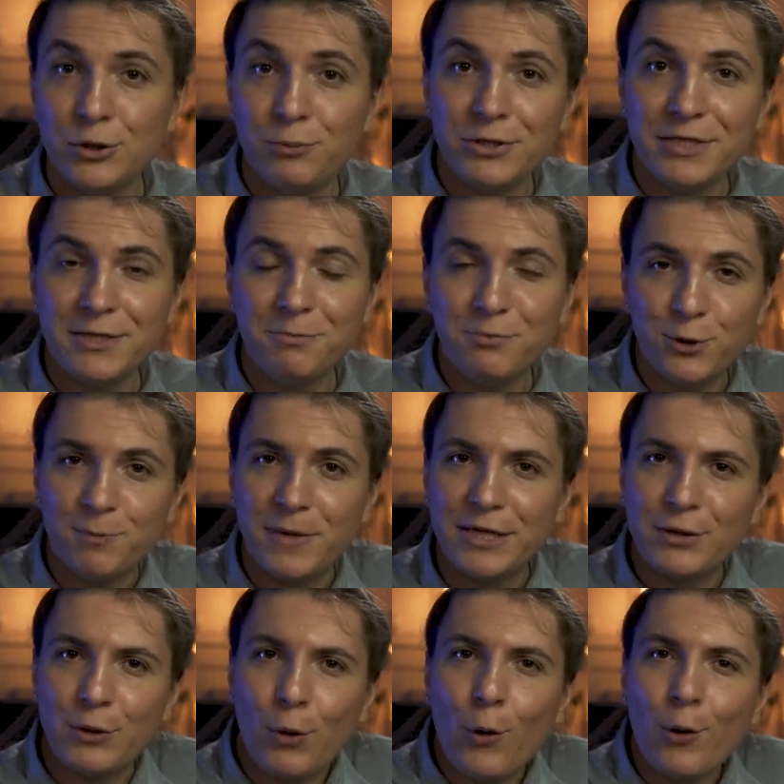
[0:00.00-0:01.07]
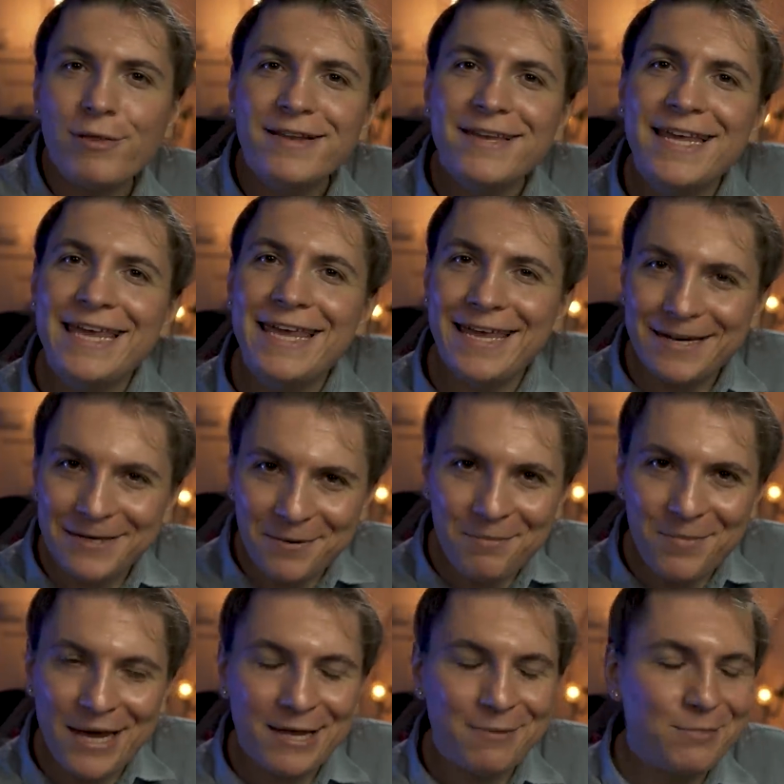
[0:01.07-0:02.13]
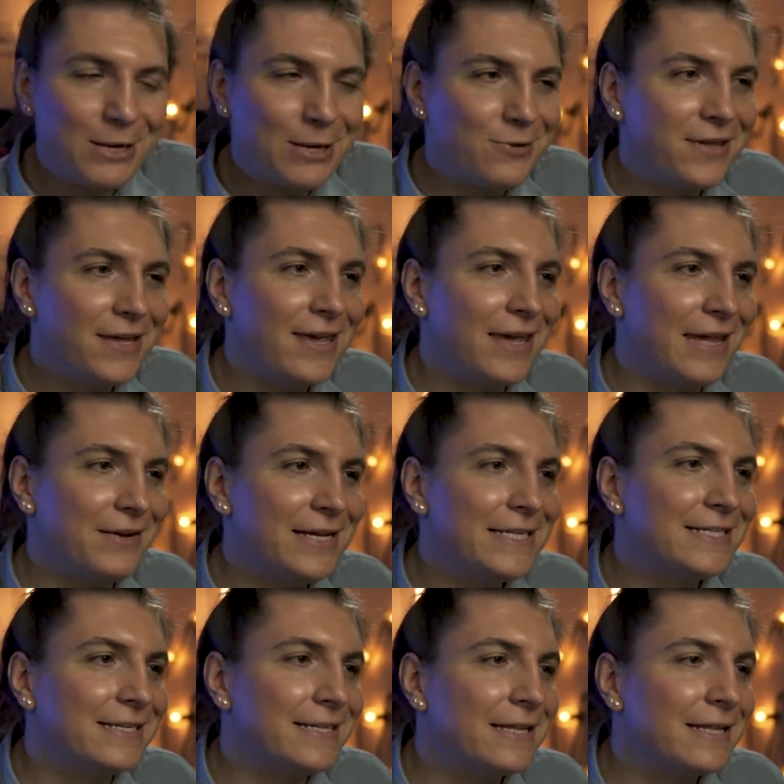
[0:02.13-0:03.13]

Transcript: super simple, but you already hear the main melody here, isn't